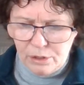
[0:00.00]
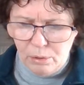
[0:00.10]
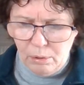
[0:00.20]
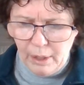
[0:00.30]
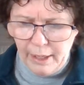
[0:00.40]

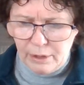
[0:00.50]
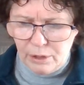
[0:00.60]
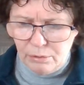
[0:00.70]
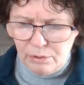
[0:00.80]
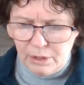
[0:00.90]
school had
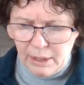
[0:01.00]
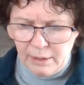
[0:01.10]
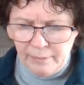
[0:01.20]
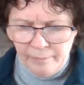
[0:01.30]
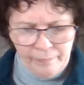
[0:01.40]
used it.
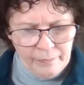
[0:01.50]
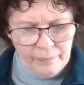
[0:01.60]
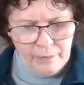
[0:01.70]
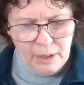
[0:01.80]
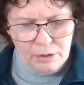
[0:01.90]

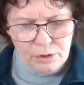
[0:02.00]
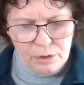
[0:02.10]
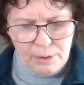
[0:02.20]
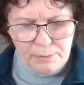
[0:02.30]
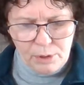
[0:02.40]
It is
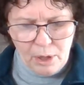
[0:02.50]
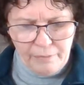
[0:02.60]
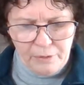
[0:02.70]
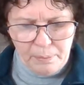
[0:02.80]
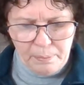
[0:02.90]
stripped off